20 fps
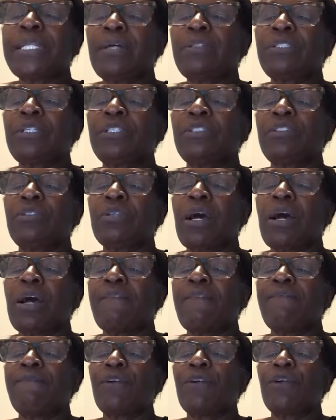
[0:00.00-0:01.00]
down to
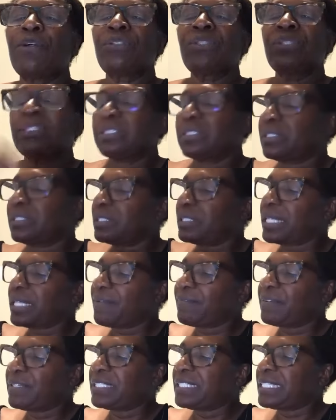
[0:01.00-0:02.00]
uh, verse
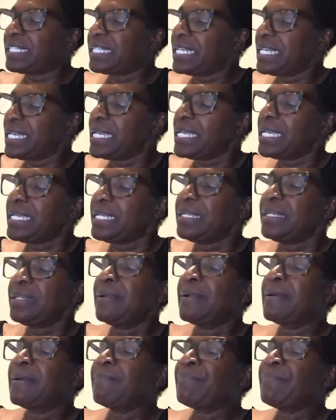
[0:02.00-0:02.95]
17,